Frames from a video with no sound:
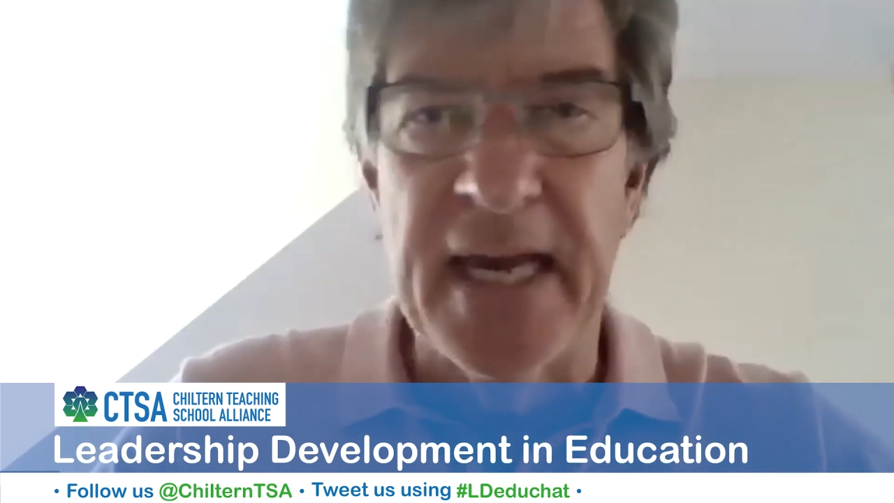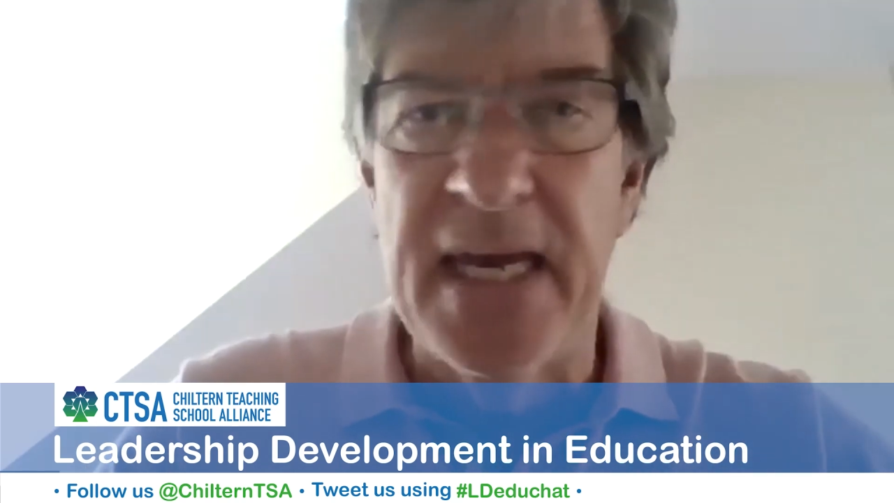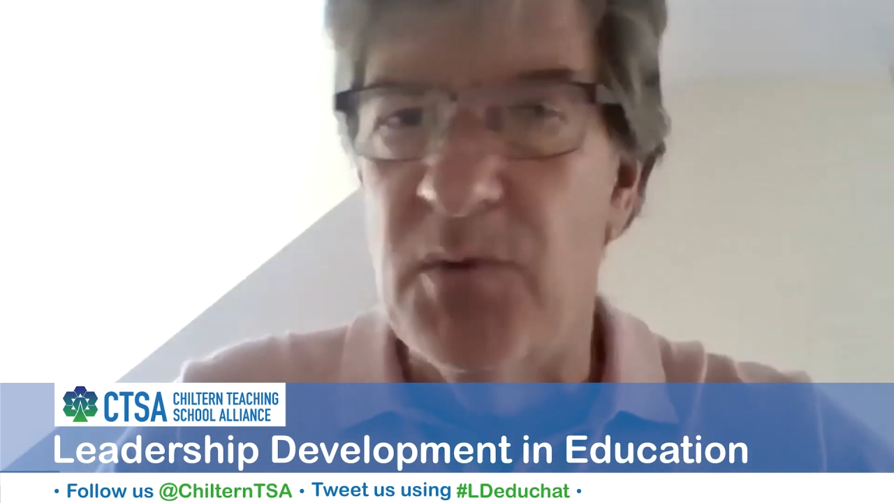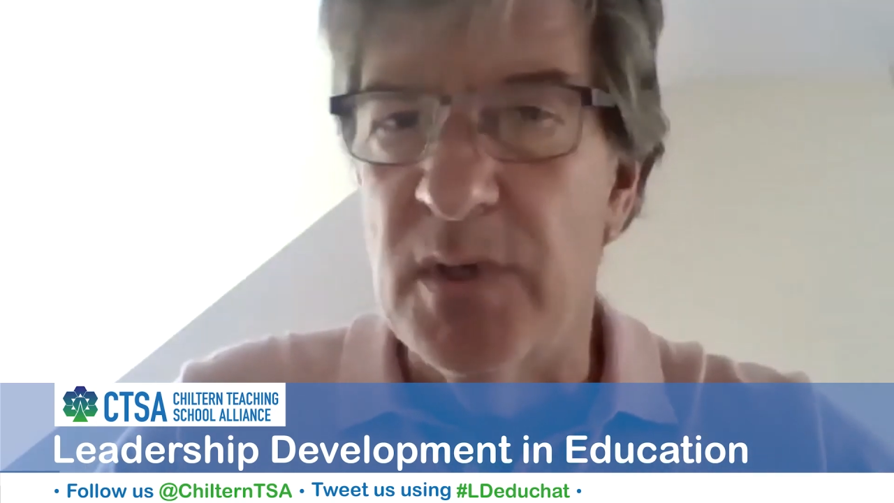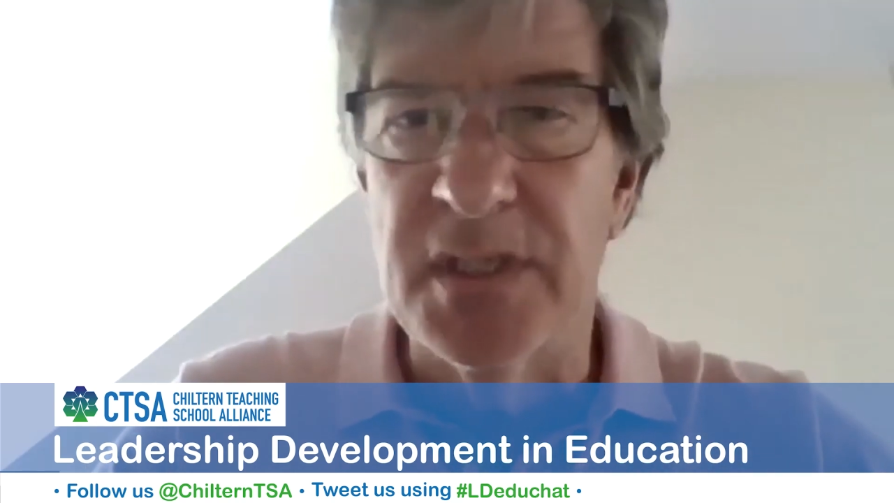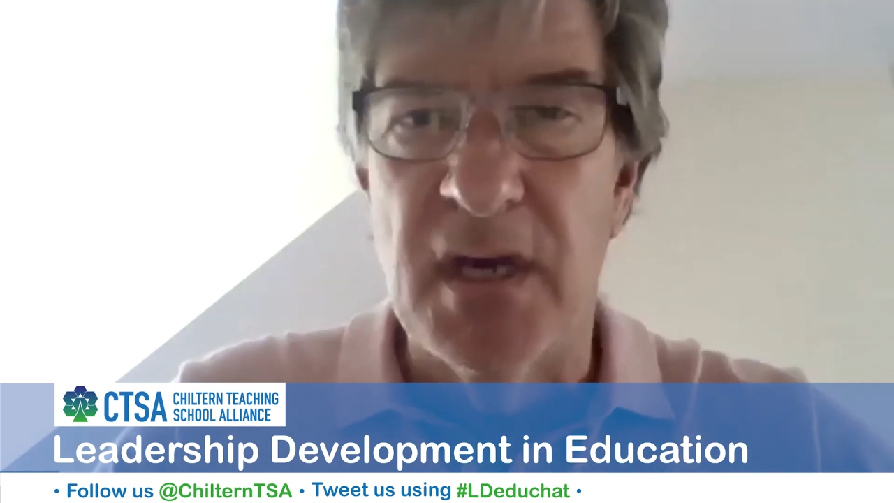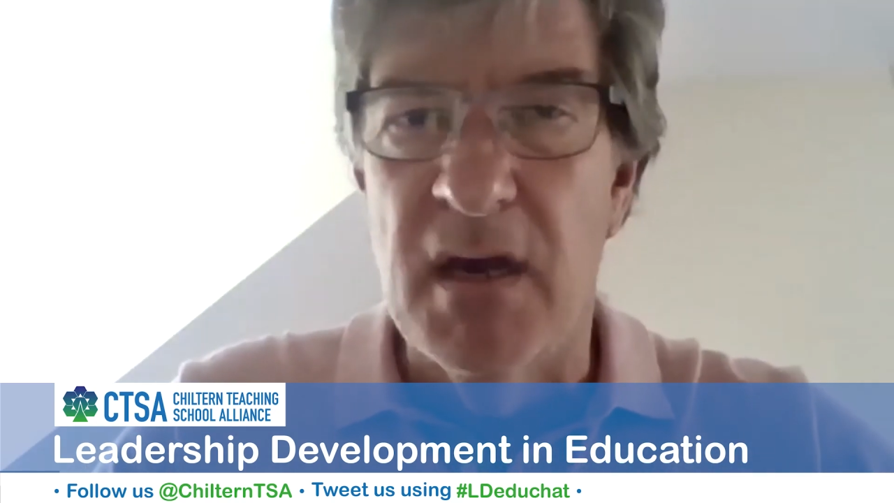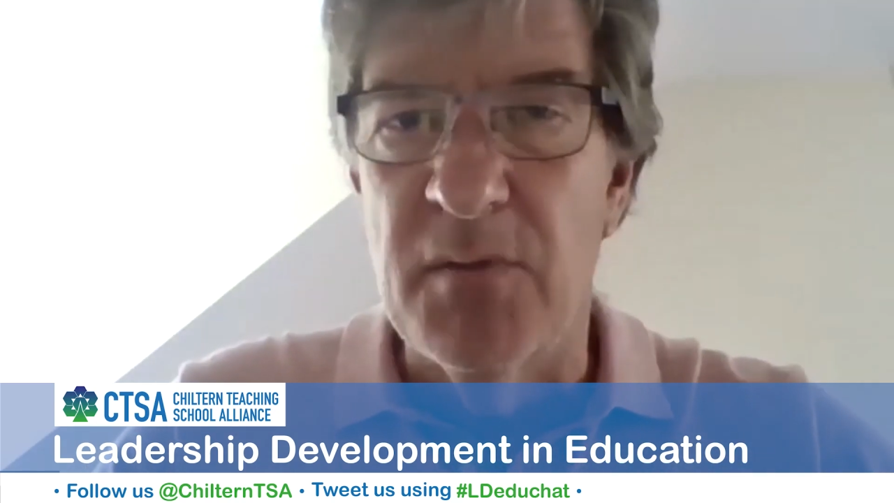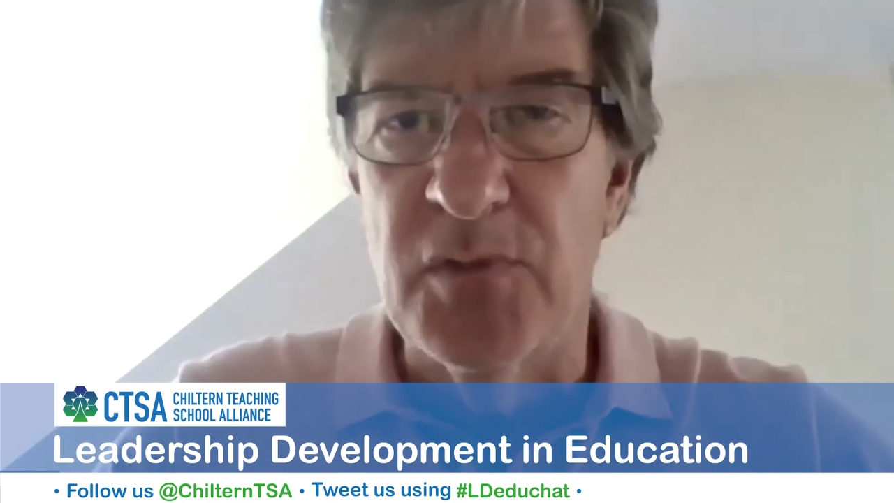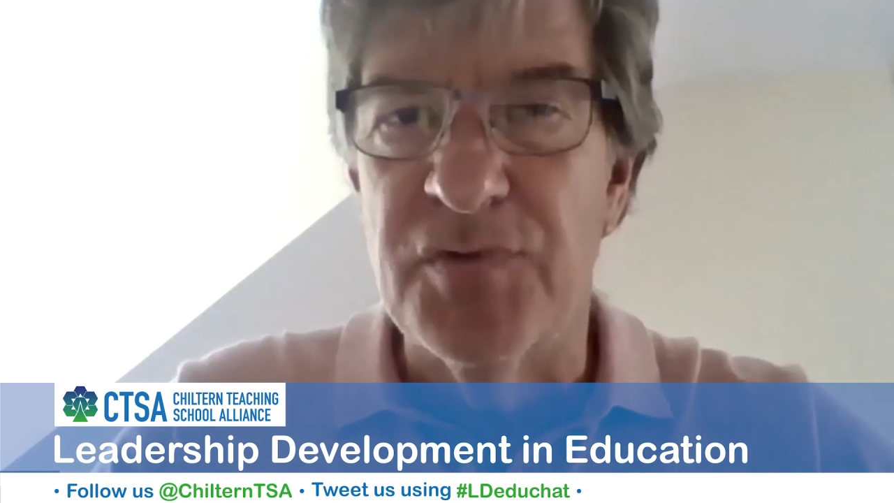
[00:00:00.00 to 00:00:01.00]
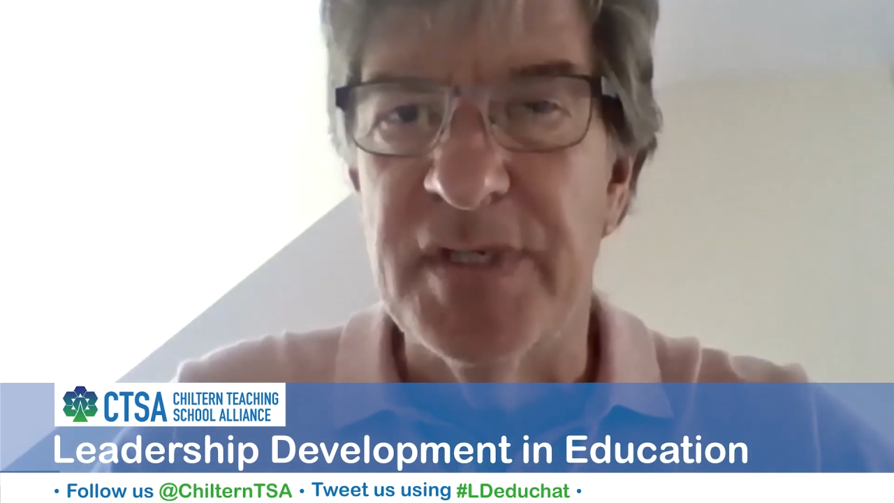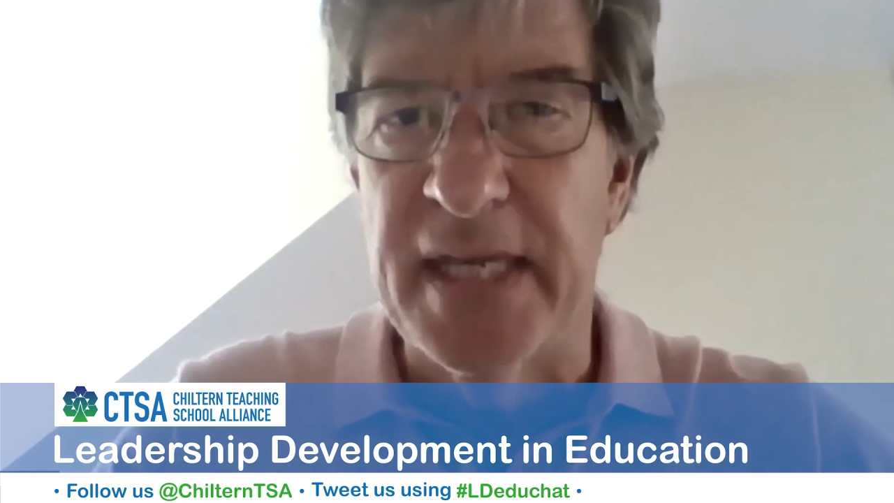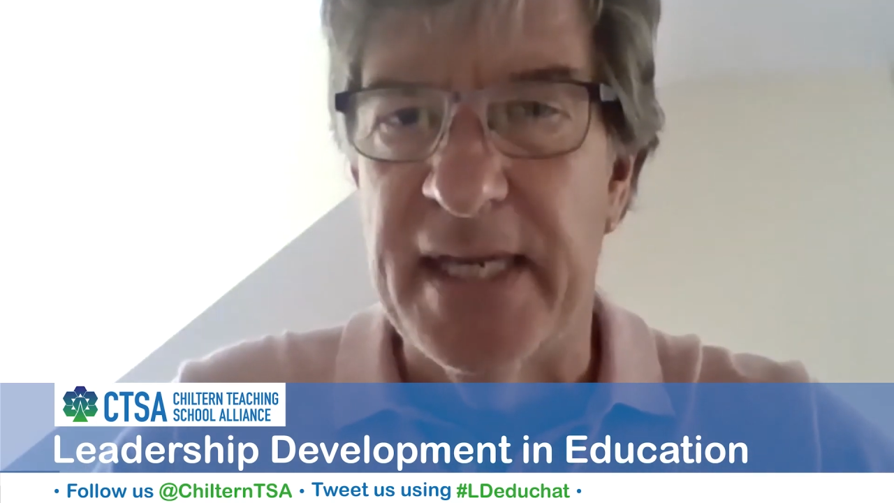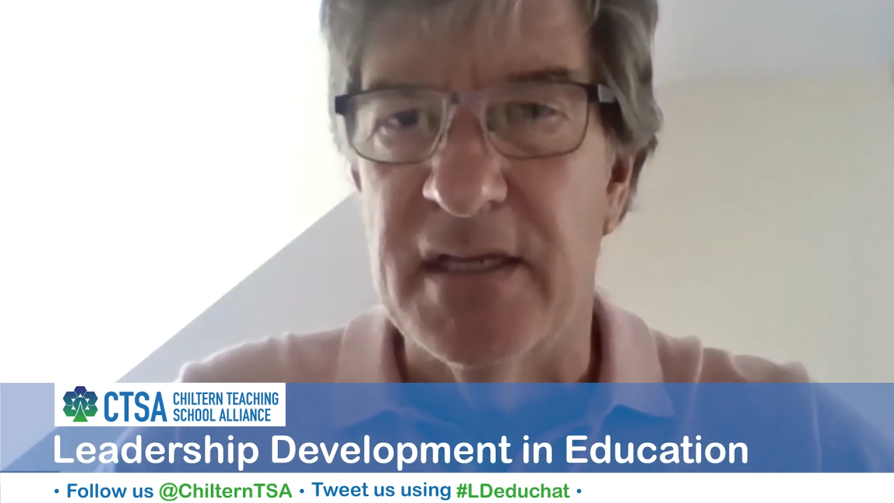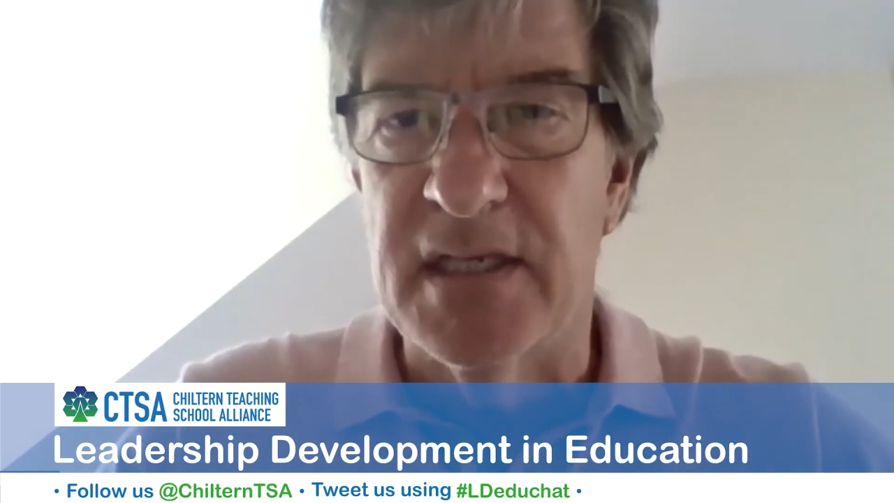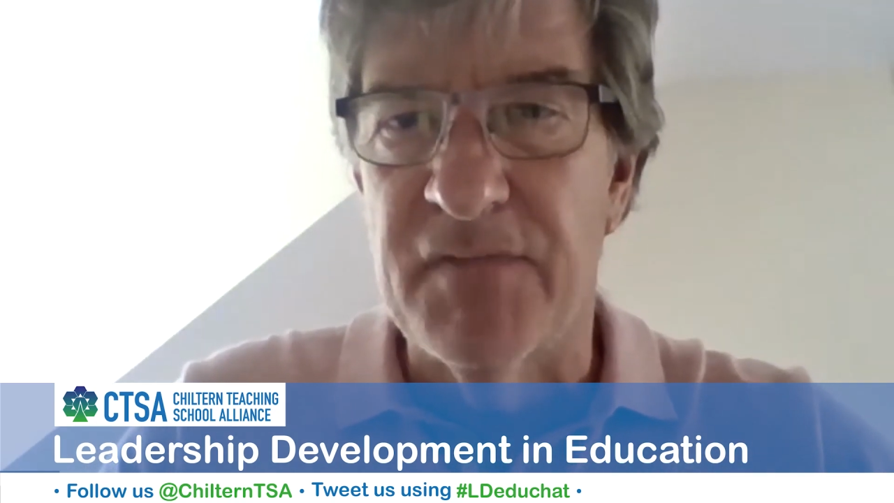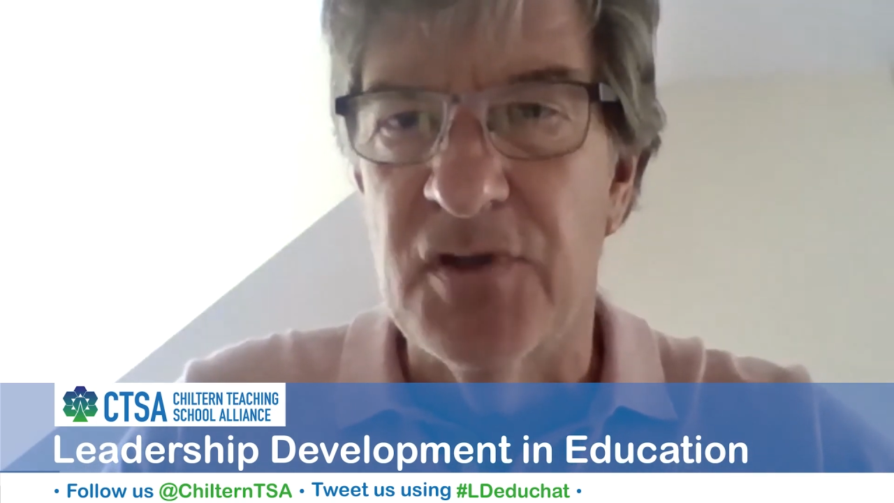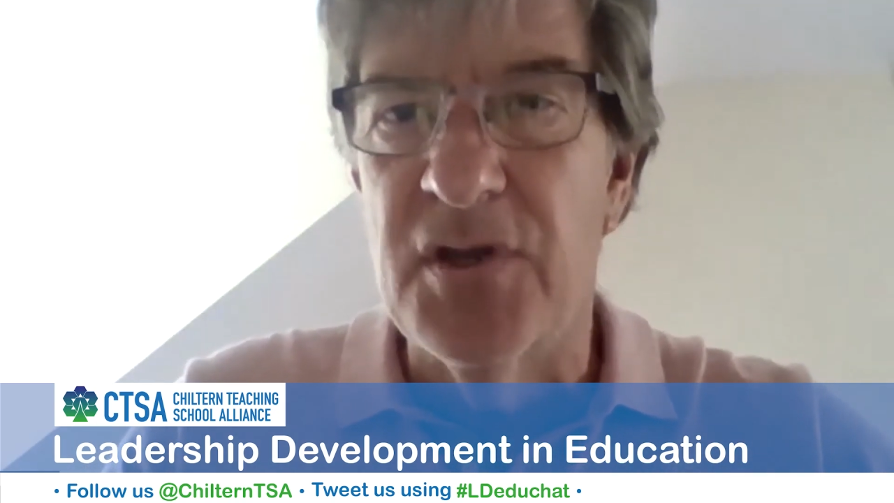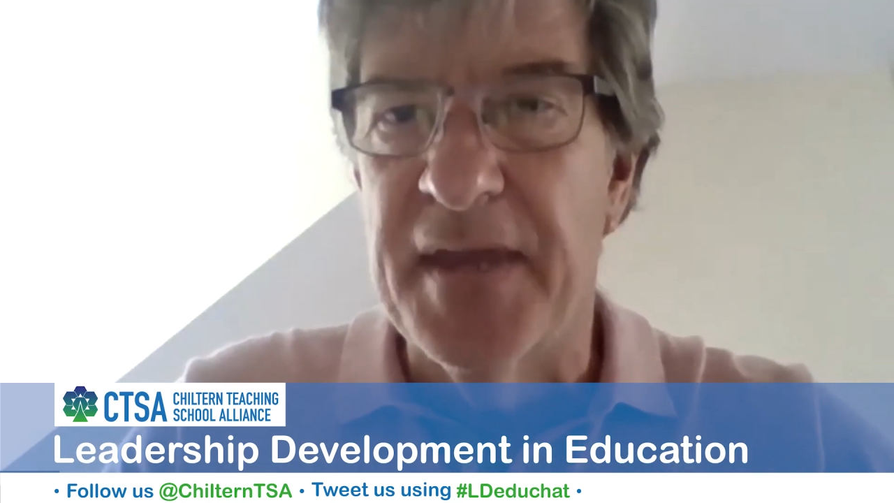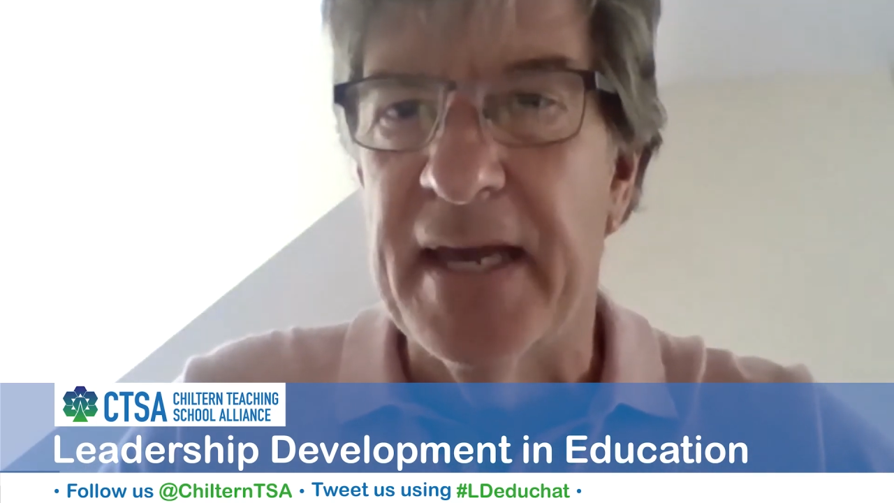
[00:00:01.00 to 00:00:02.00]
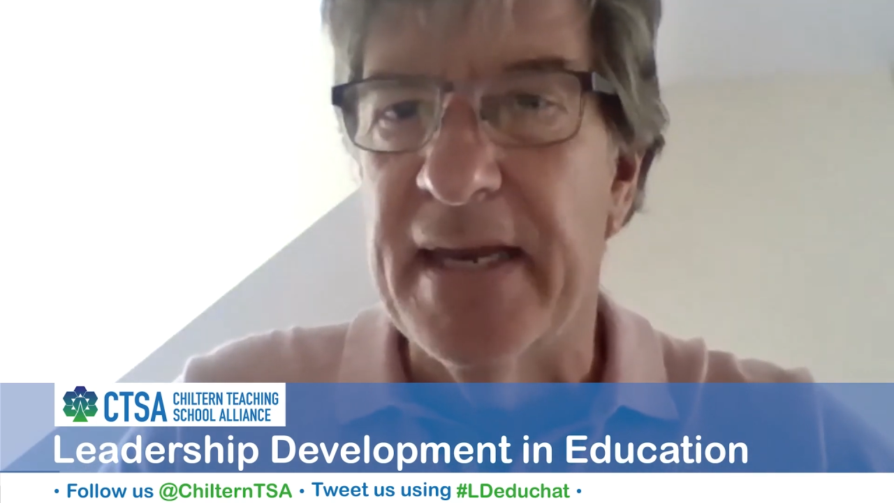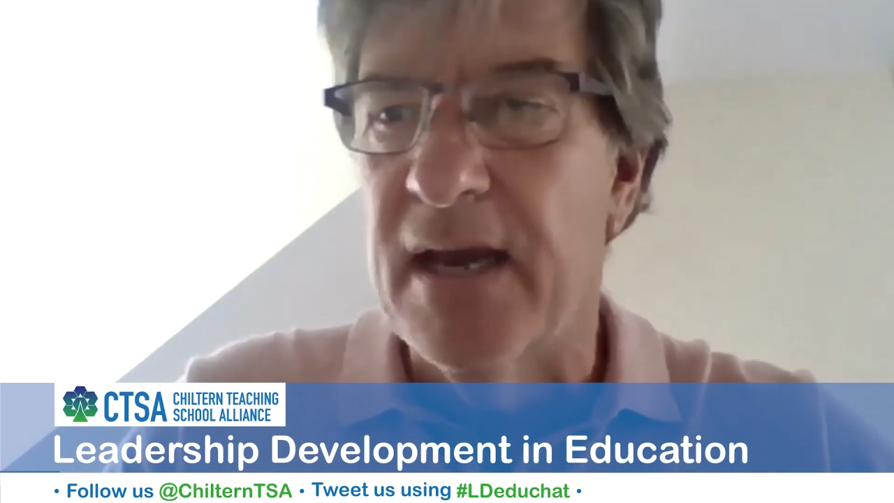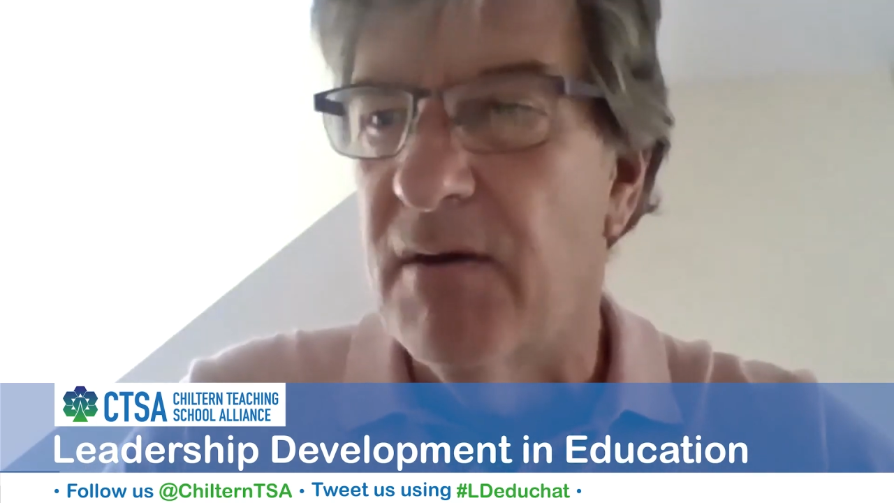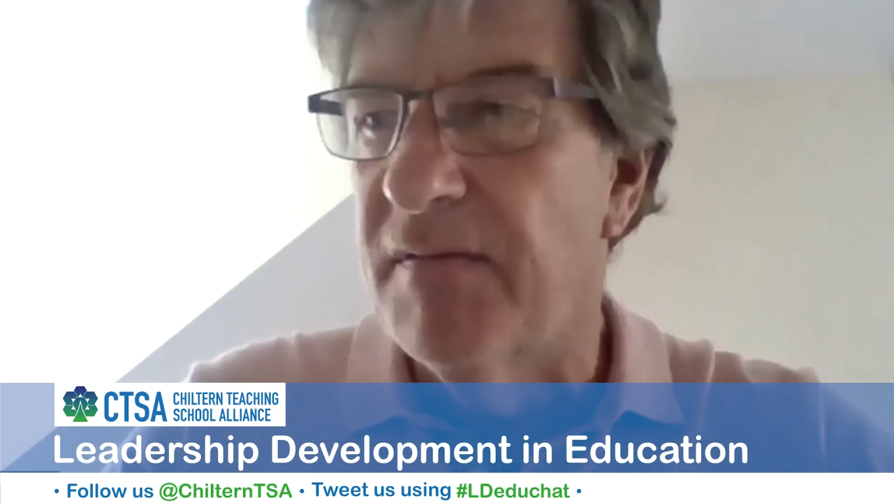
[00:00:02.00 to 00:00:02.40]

at any one time was ridiculous. I've learned that now.